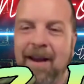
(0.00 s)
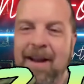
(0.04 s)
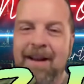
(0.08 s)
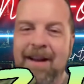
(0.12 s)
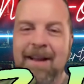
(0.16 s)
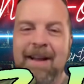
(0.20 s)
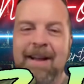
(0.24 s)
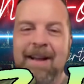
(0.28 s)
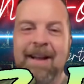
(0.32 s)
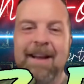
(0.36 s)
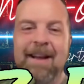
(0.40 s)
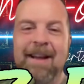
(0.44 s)

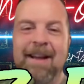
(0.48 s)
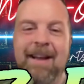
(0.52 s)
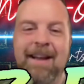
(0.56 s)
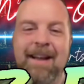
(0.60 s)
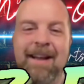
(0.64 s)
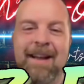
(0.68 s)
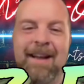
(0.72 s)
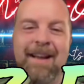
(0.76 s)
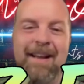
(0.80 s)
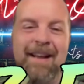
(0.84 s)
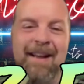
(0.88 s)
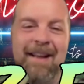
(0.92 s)
yeah. Yeah,
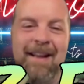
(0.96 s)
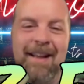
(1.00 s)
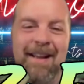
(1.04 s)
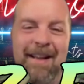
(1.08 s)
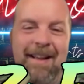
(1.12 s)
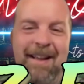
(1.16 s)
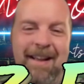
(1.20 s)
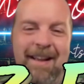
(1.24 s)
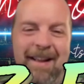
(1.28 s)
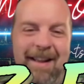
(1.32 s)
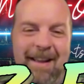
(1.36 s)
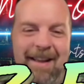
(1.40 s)
it's all good.
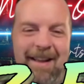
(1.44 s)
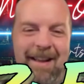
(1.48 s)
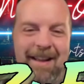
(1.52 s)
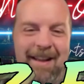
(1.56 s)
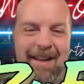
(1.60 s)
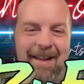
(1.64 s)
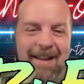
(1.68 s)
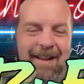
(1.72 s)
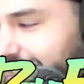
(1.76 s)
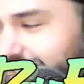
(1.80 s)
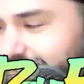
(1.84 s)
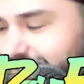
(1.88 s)

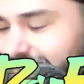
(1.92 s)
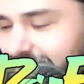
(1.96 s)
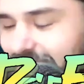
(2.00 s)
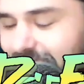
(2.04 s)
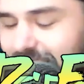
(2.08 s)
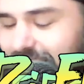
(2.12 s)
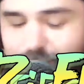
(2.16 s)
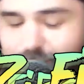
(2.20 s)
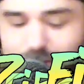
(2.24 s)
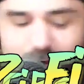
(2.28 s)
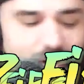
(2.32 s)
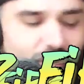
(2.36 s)
Yeah,
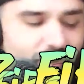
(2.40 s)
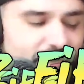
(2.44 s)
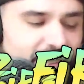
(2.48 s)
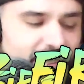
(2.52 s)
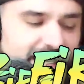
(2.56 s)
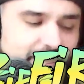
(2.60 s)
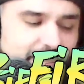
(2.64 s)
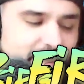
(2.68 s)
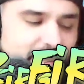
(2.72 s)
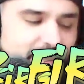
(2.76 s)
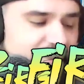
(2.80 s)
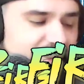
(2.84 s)
they're all
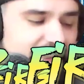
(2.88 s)
great, man.